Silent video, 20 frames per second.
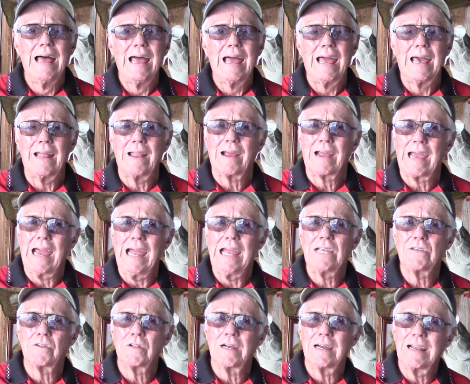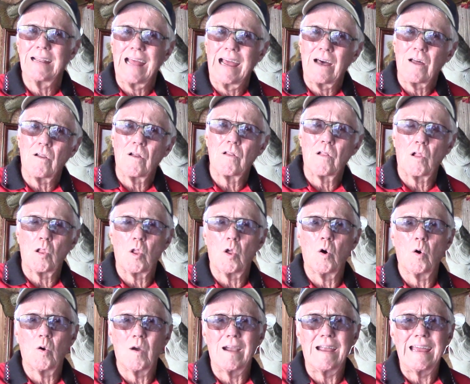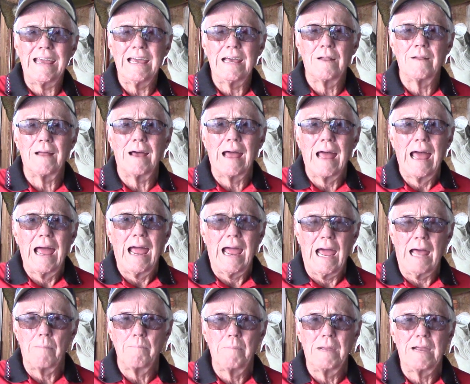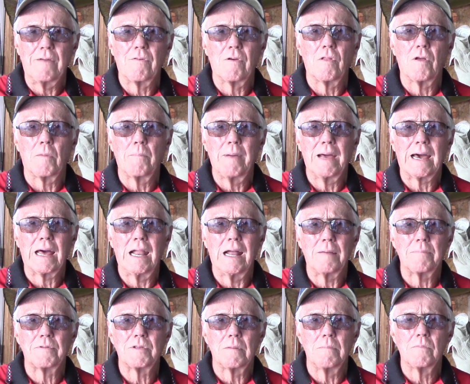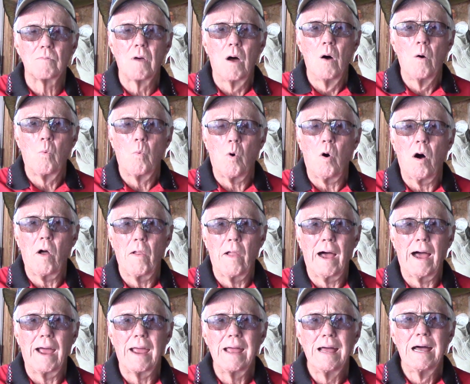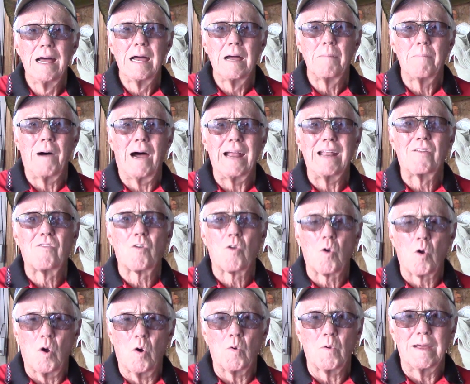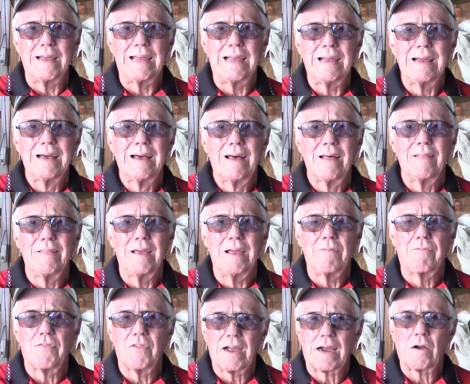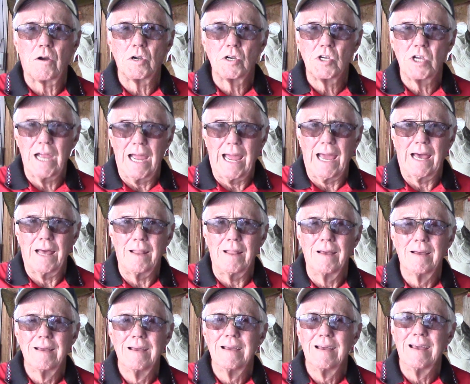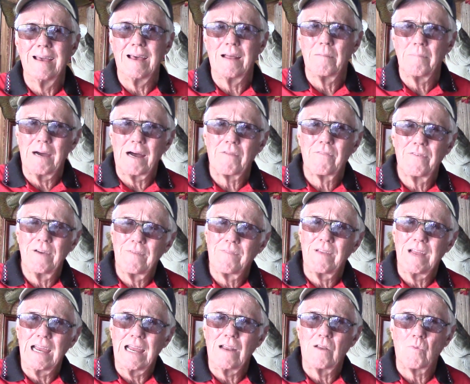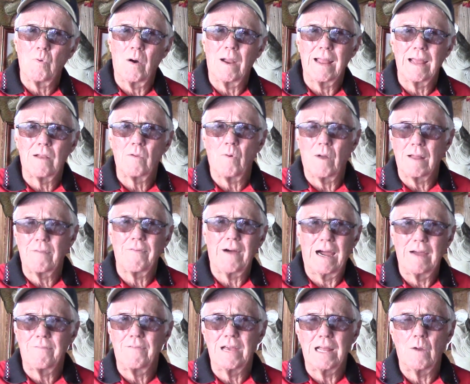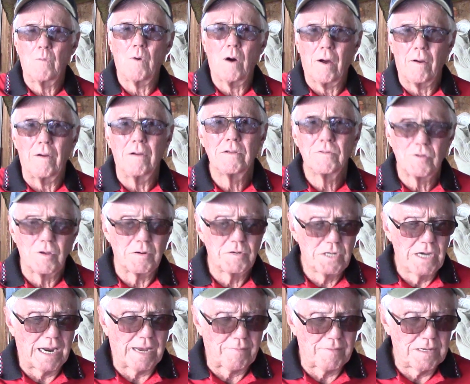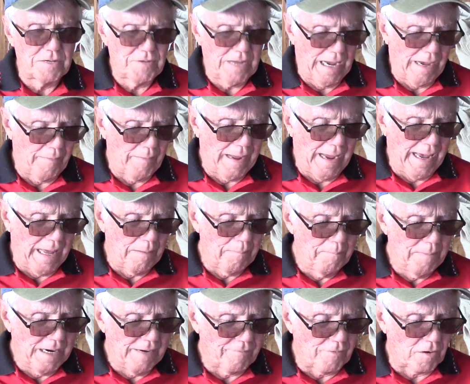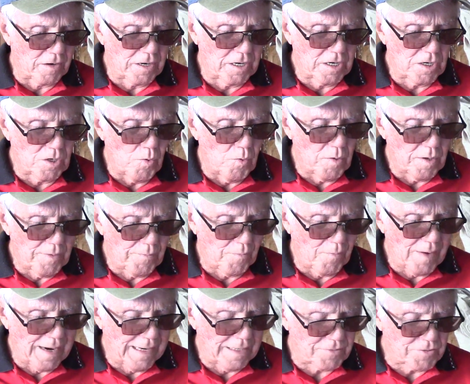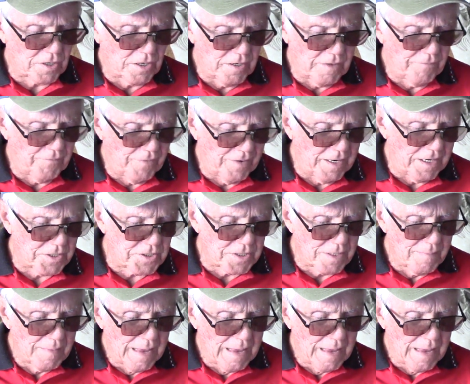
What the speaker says: And occasionally down on the lower end at Beaver, they're picking up some walleye by trolling the flicker shad in about 15, 20, 25 feet of water. So check this out at Beaver. Good going, Rance. Good fish.